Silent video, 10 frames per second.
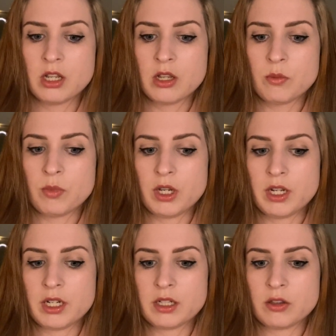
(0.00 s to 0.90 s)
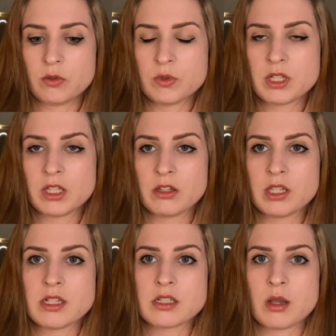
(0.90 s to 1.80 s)
but there was clearly
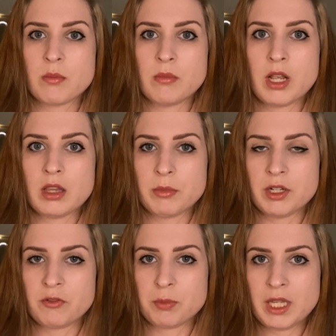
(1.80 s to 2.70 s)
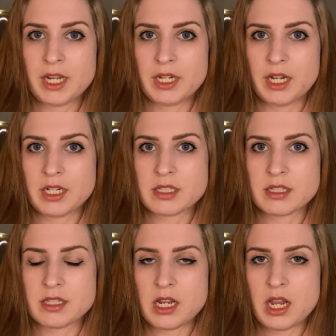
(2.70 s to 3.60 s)
some element of planning since
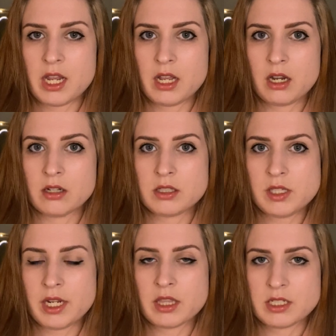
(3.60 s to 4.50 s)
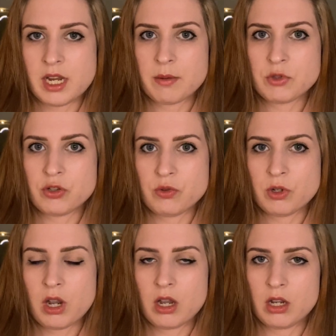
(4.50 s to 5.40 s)
he had taken the time to
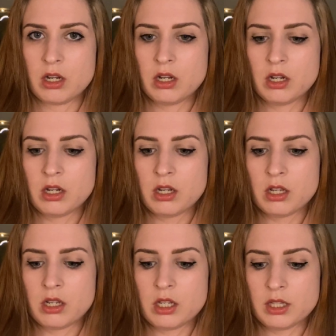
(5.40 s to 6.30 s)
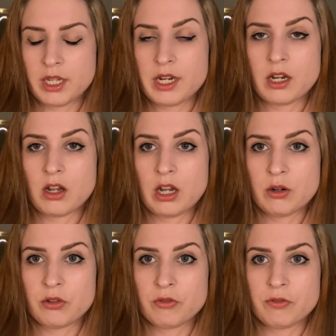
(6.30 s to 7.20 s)
cut a leg out
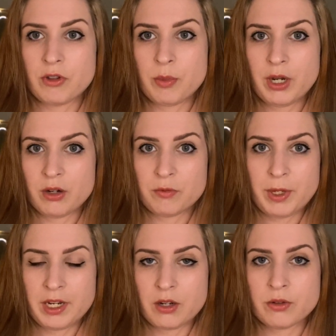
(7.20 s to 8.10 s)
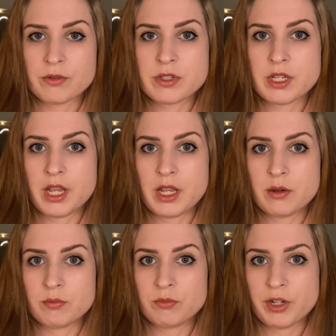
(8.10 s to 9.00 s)
of a pair of pantyhose
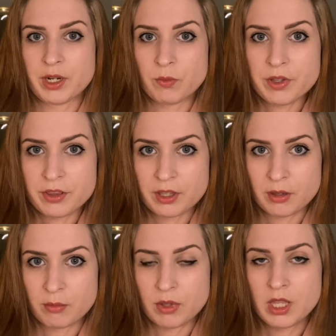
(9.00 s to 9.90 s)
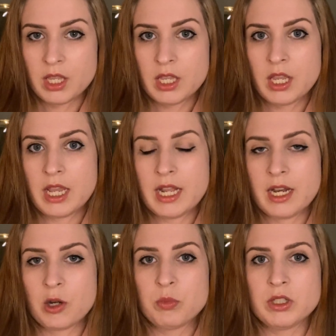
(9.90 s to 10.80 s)
and bring it with him, and
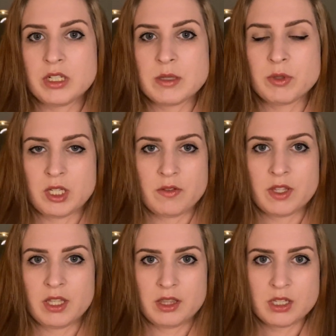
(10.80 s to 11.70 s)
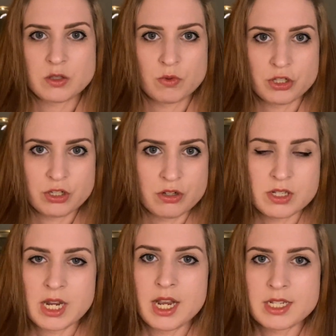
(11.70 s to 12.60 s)
now police believe that this was used
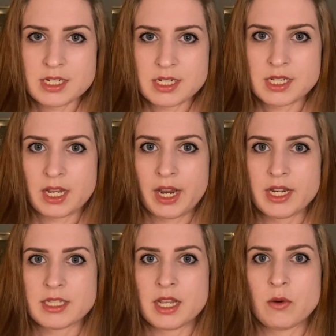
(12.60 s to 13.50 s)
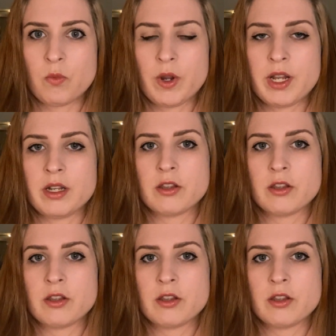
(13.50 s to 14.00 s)
as a disguise, and when the